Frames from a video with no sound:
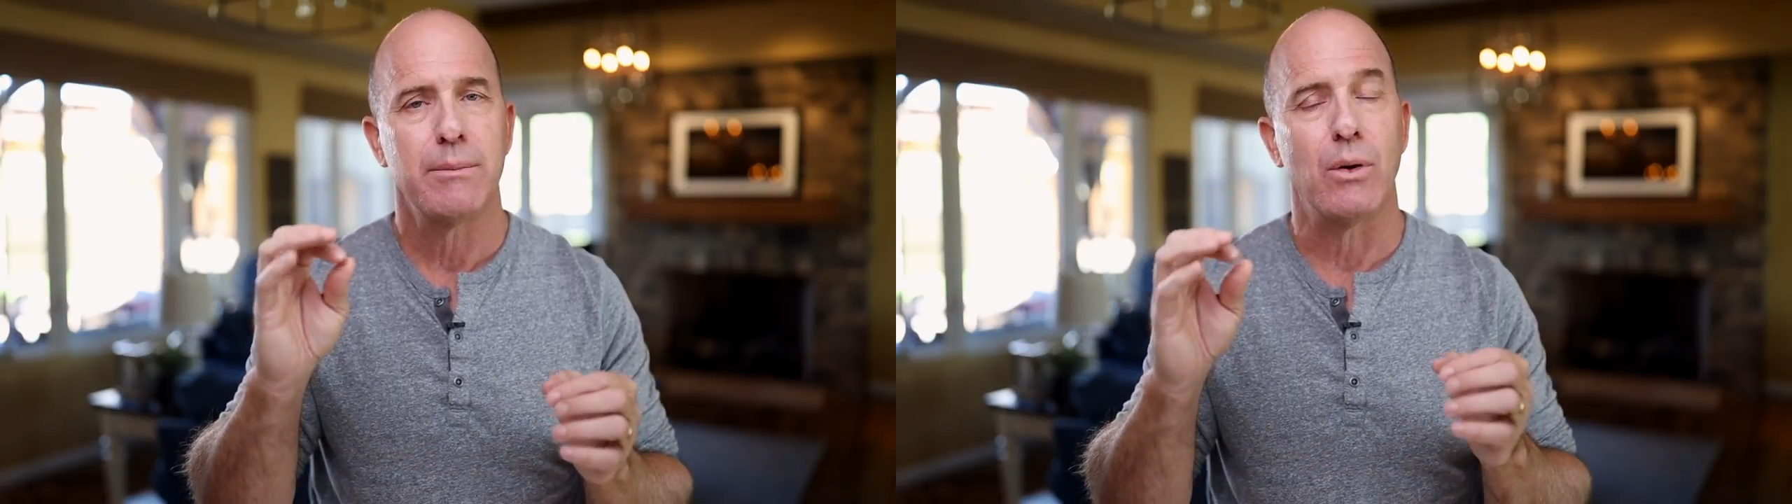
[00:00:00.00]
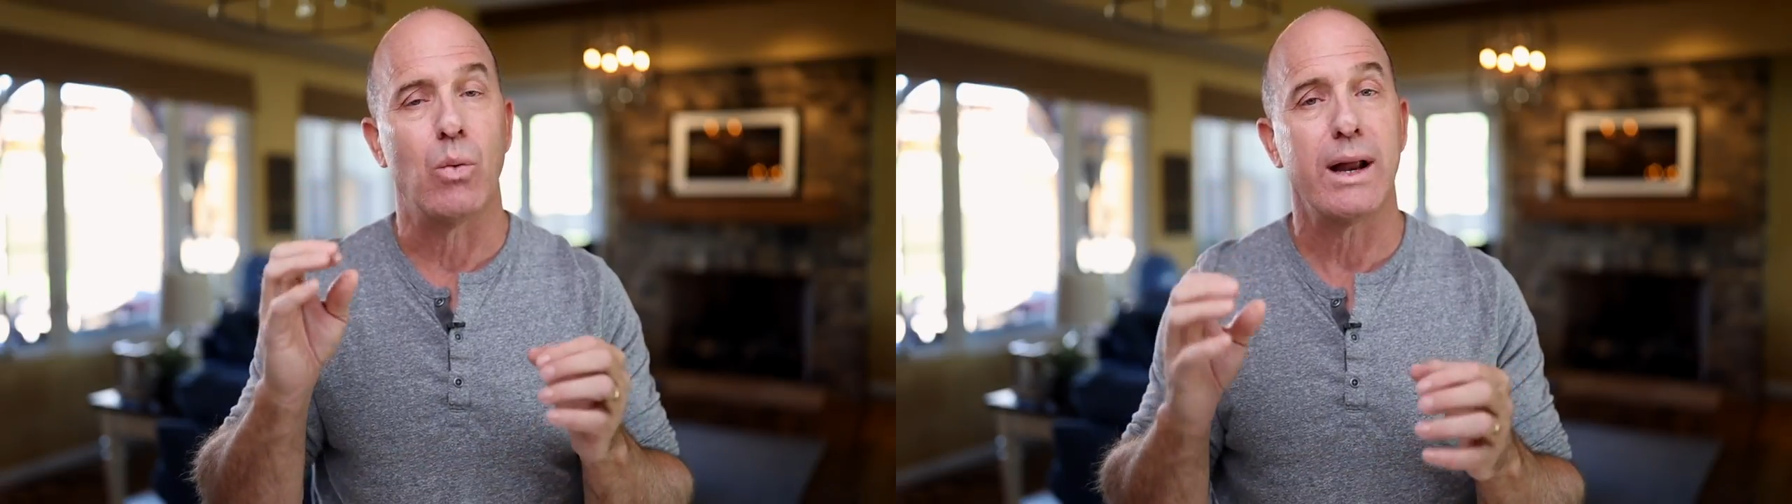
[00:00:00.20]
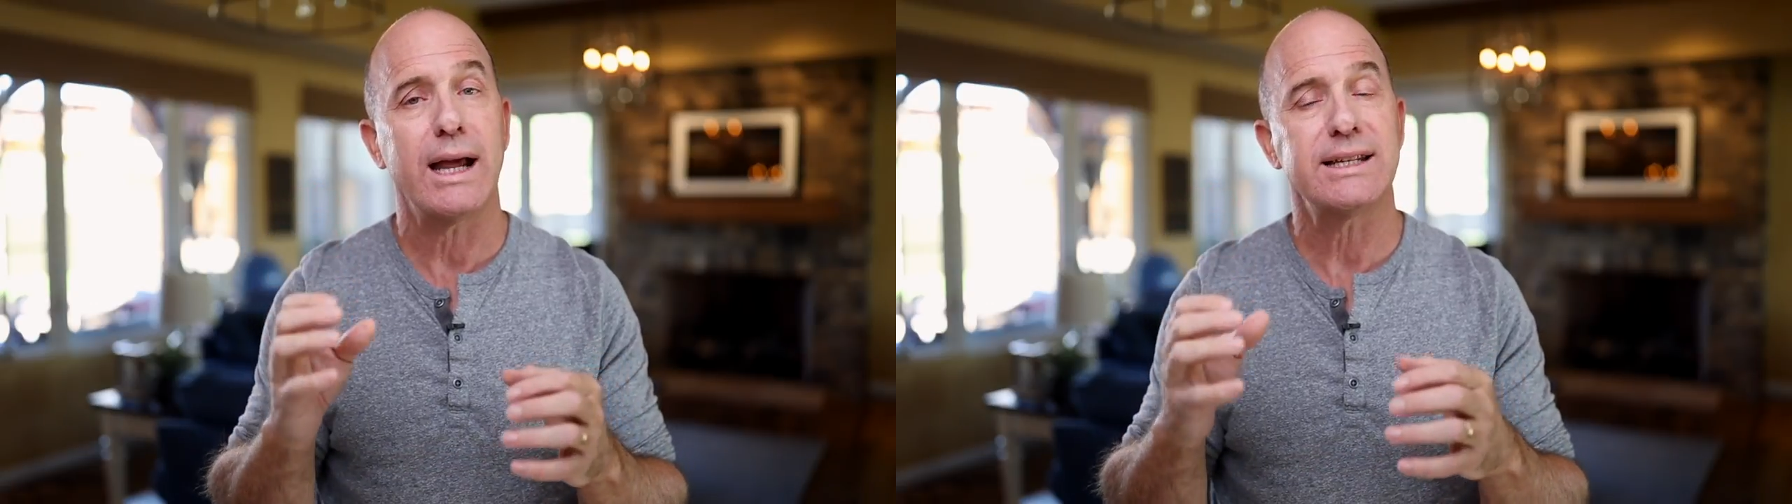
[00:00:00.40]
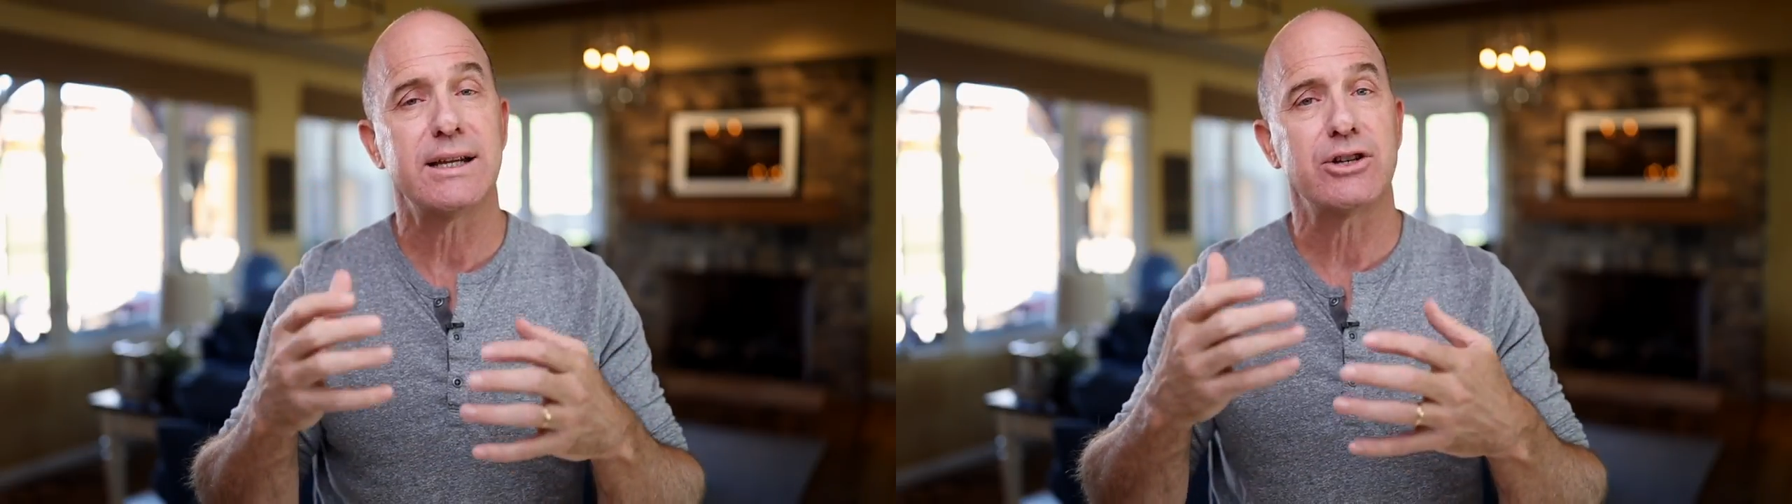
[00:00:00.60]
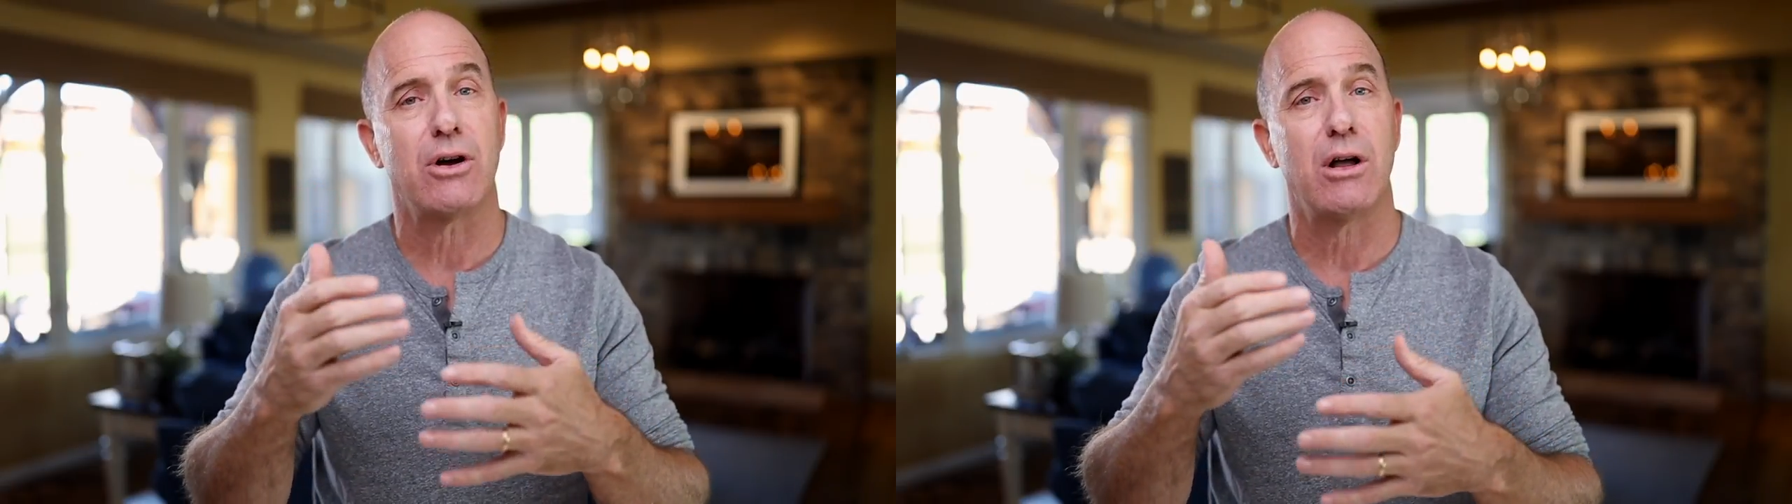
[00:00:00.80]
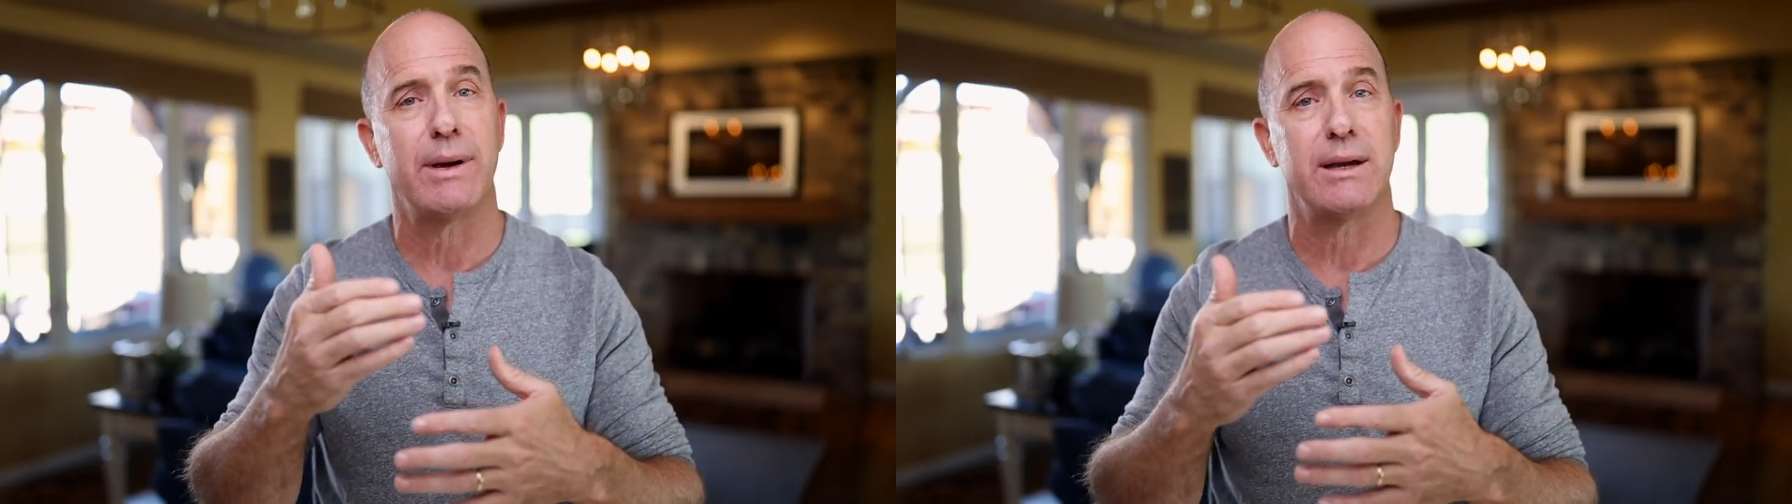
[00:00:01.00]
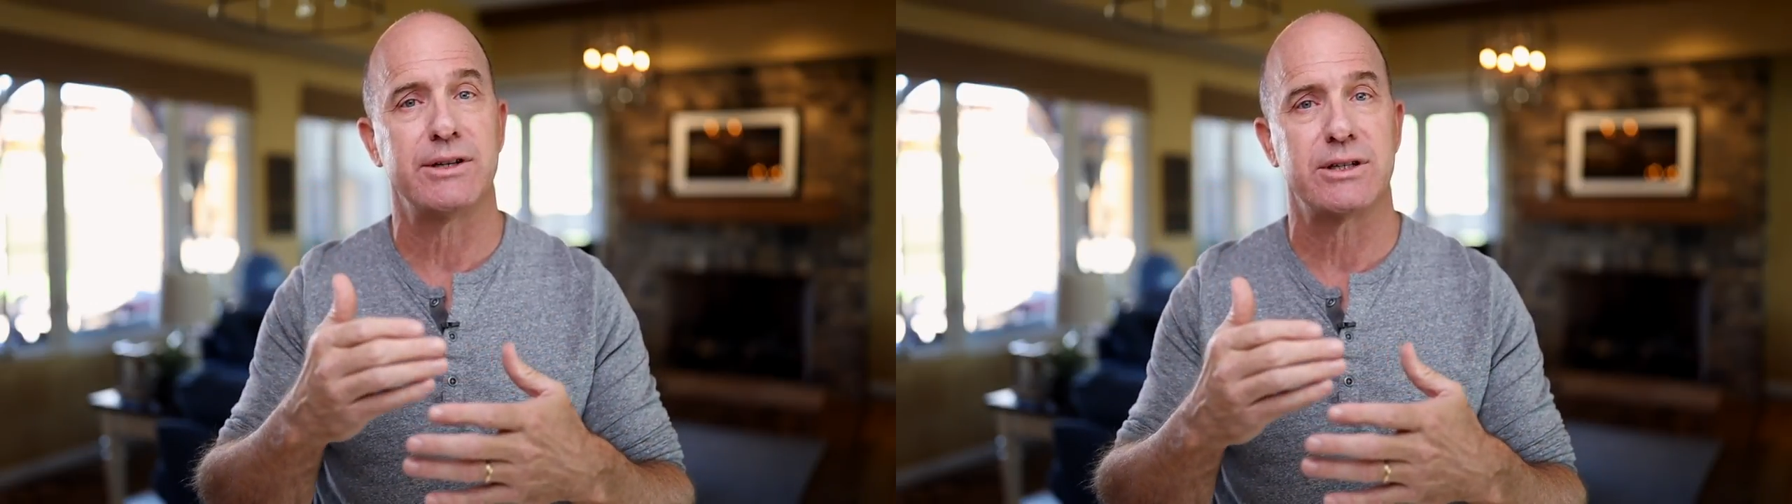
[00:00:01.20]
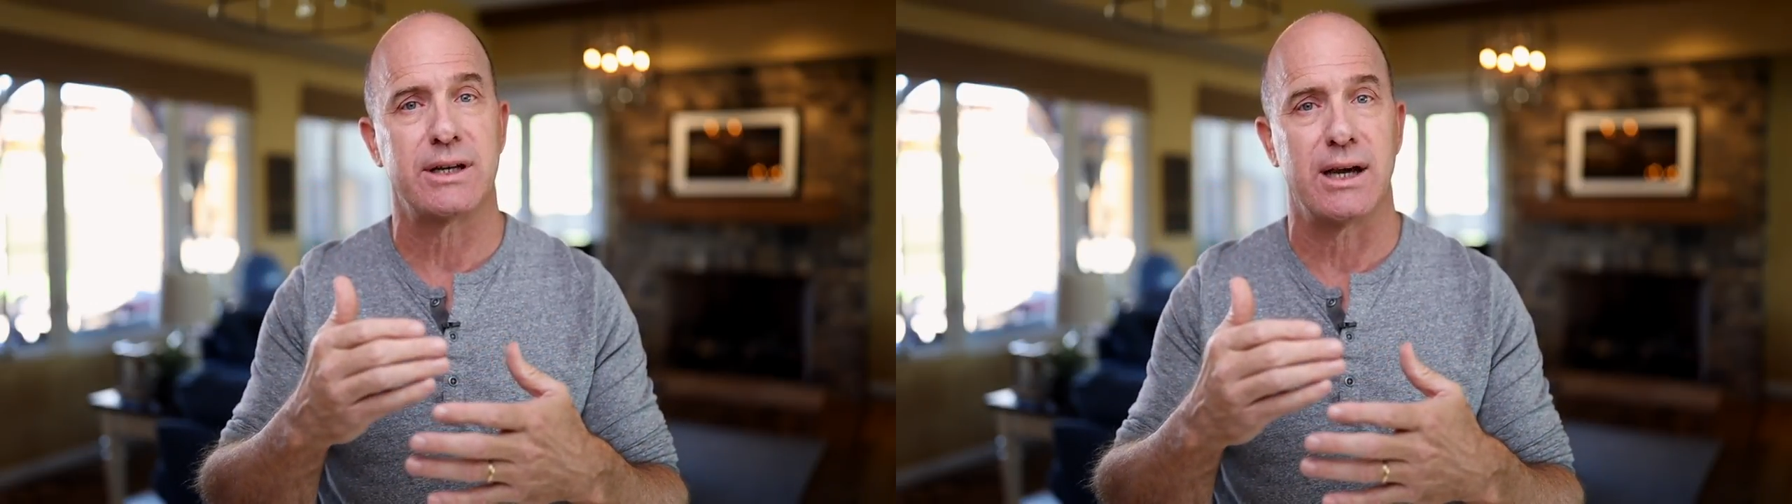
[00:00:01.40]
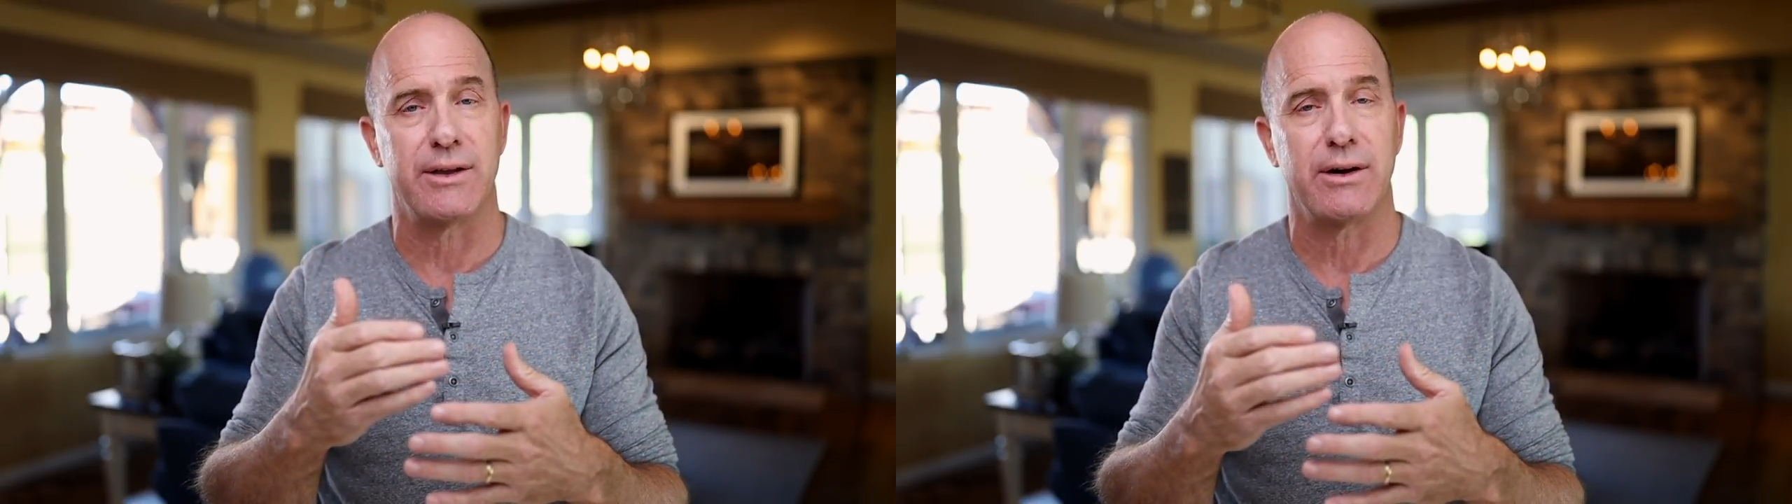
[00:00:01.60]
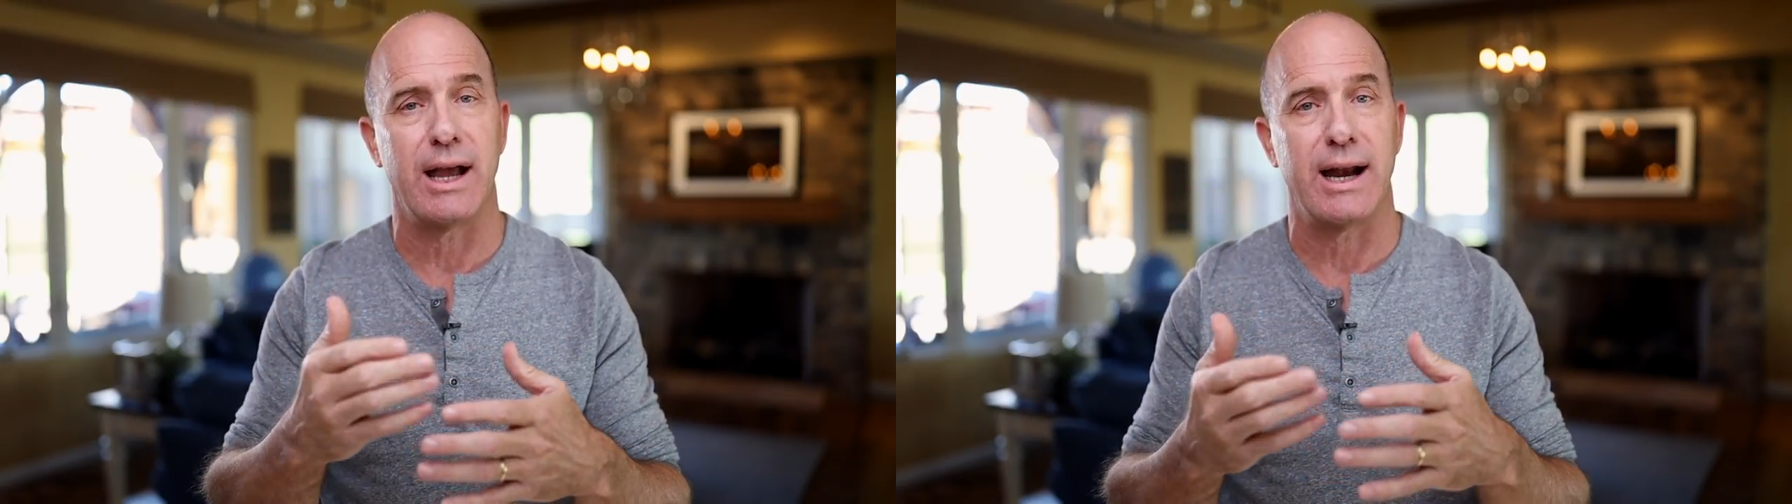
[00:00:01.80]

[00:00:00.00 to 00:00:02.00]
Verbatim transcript: But when I stitch all my images together